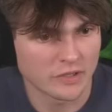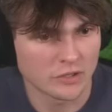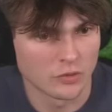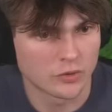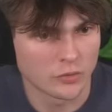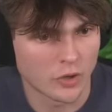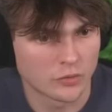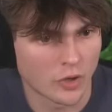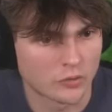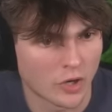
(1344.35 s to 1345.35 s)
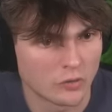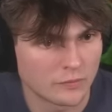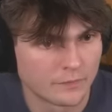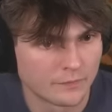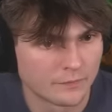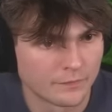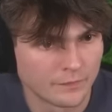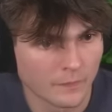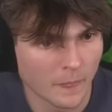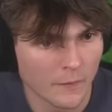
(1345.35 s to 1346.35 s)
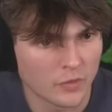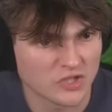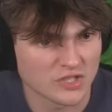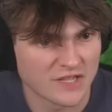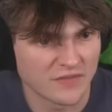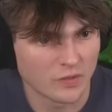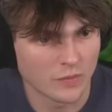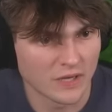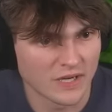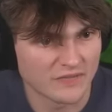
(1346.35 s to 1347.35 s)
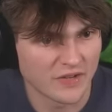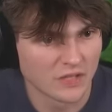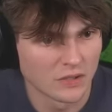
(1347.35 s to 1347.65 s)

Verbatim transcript: Go, go, go, go, go! We're just leaving. We are leaving.